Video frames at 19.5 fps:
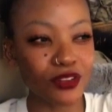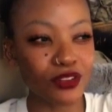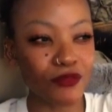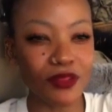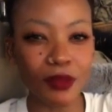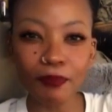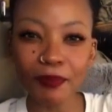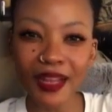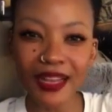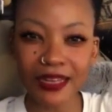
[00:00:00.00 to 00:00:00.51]
of
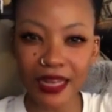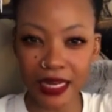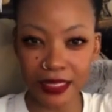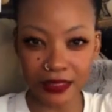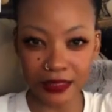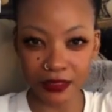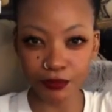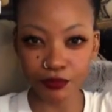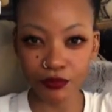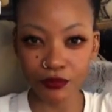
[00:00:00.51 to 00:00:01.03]
the
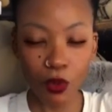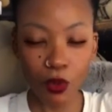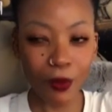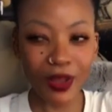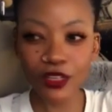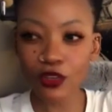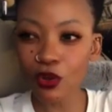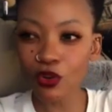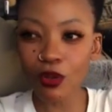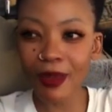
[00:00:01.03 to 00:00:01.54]
planet when
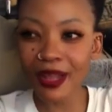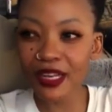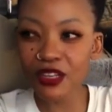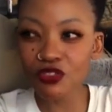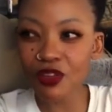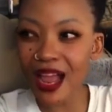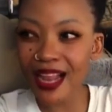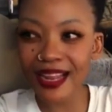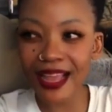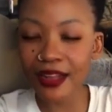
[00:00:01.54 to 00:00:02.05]
don't nobody
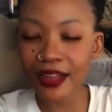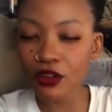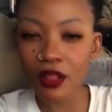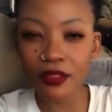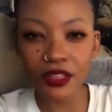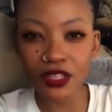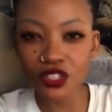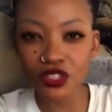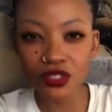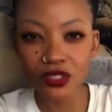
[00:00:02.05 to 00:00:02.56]
try to
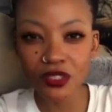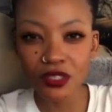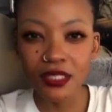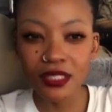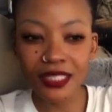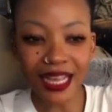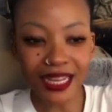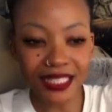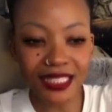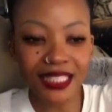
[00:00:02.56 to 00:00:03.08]
acknowledge
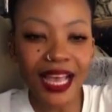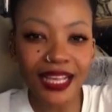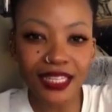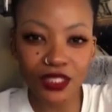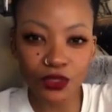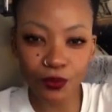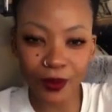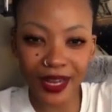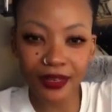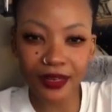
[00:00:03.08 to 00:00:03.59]
success,
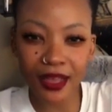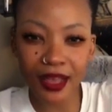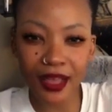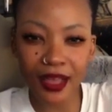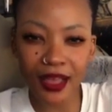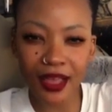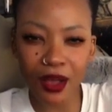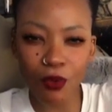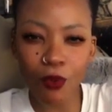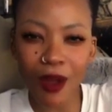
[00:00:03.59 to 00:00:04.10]
when
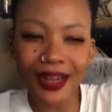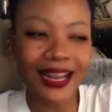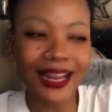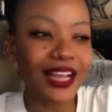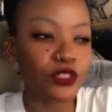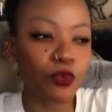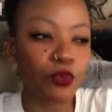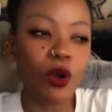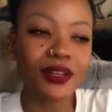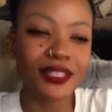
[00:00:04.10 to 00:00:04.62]
one
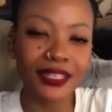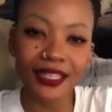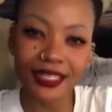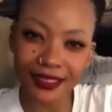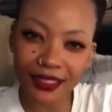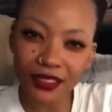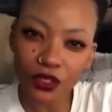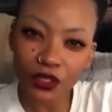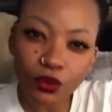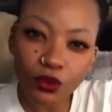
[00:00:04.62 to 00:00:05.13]
has walked in
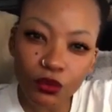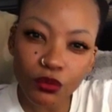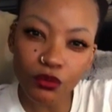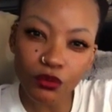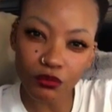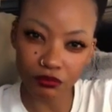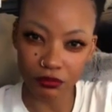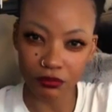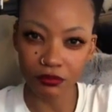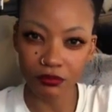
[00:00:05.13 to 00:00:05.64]
it in the
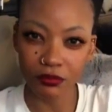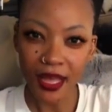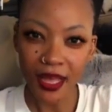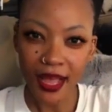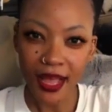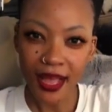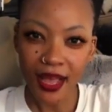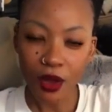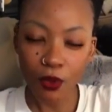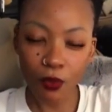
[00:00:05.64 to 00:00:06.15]
room,
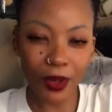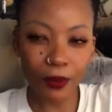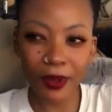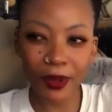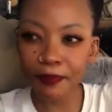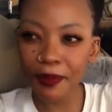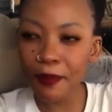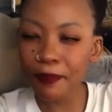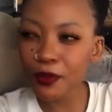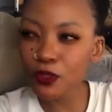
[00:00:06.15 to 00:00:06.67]
where
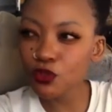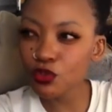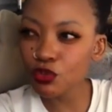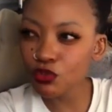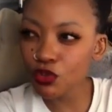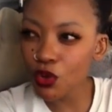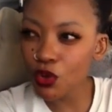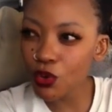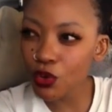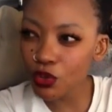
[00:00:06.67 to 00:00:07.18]
when people do
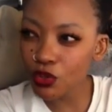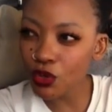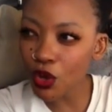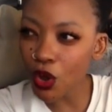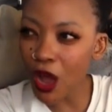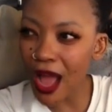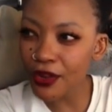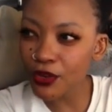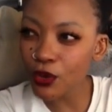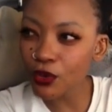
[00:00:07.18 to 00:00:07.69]
no, no,
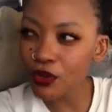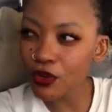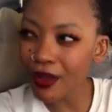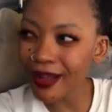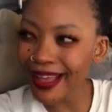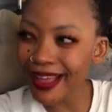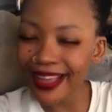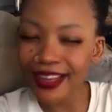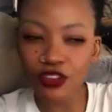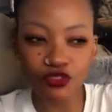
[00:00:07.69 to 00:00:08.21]
are no
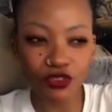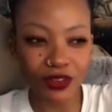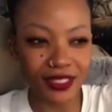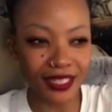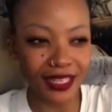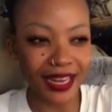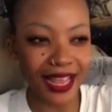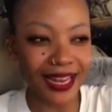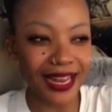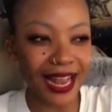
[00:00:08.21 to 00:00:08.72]
longer
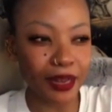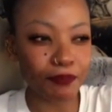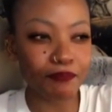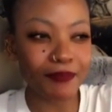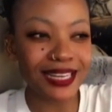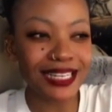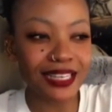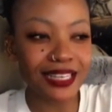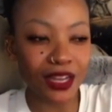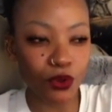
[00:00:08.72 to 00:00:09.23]
interested in
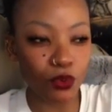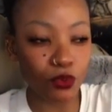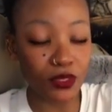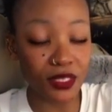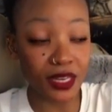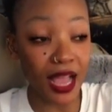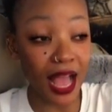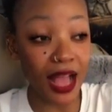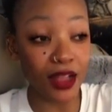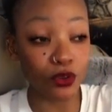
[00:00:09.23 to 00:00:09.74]
admitting
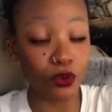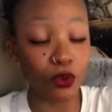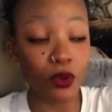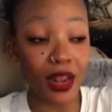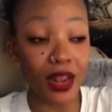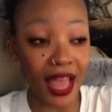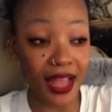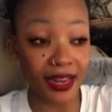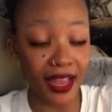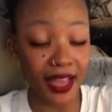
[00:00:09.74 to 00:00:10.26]
ukuthi ah no
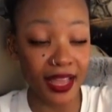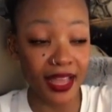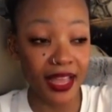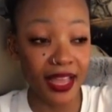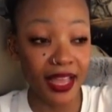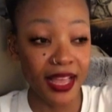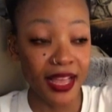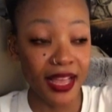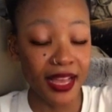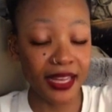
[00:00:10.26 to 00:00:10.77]
Lana,
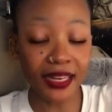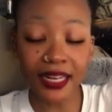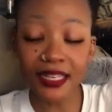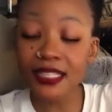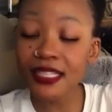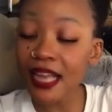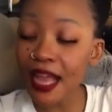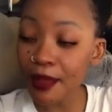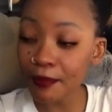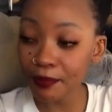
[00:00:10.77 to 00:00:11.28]

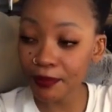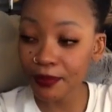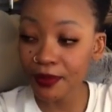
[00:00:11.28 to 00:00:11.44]
Grenshap,